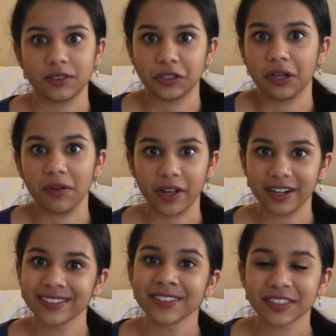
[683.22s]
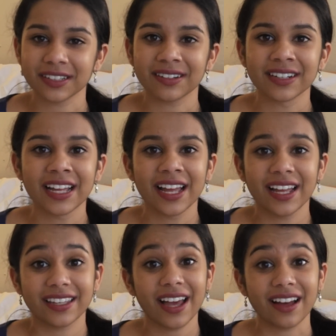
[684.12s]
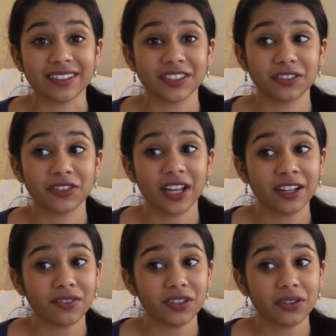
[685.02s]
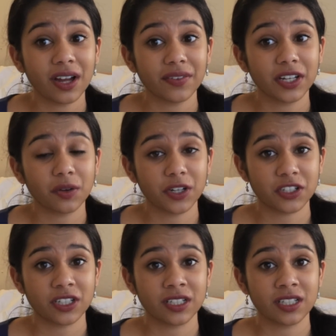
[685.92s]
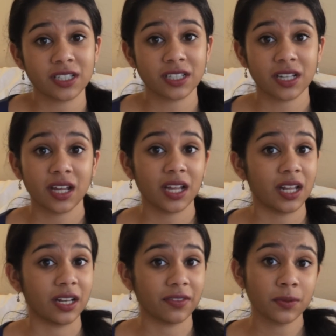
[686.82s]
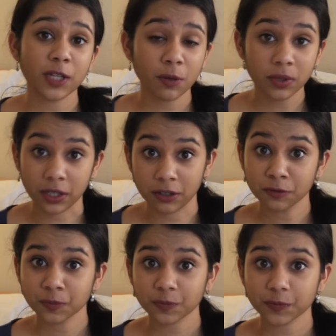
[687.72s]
to go there. So, yeah. So if you any of you have any questions, leave them down below.